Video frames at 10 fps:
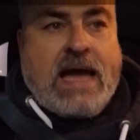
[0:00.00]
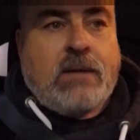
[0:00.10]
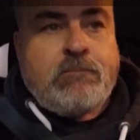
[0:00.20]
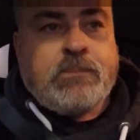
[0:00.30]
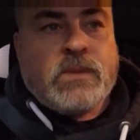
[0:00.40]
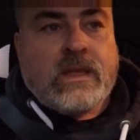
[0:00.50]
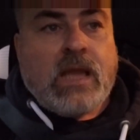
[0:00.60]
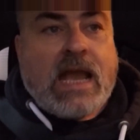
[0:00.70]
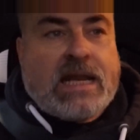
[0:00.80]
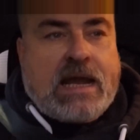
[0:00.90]

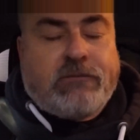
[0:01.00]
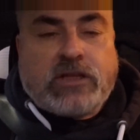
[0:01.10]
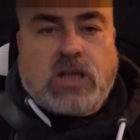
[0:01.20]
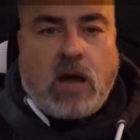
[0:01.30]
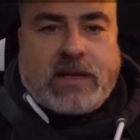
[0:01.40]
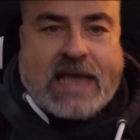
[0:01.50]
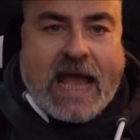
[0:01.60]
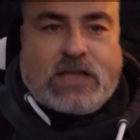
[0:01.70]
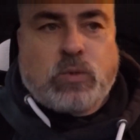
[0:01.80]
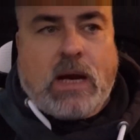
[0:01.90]
and then every time I
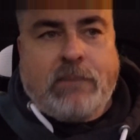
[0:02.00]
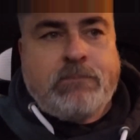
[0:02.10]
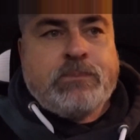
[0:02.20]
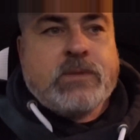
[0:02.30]
catch one,